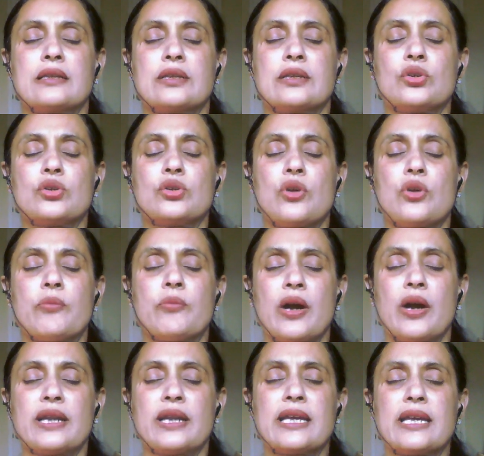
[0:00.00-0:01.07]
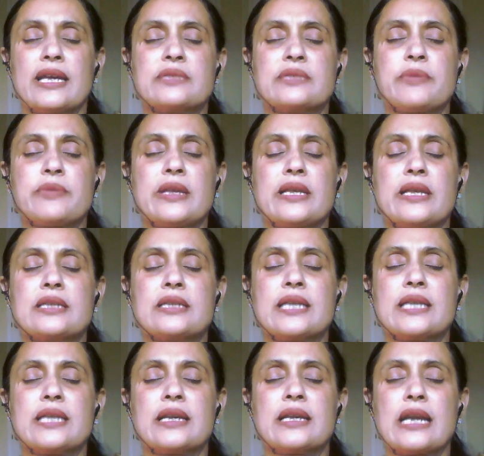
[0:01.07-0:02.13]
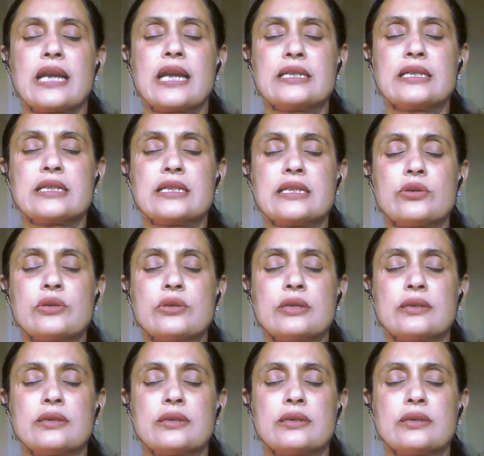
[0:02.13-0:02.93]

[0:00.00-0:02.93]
to your body experiencing gratitude.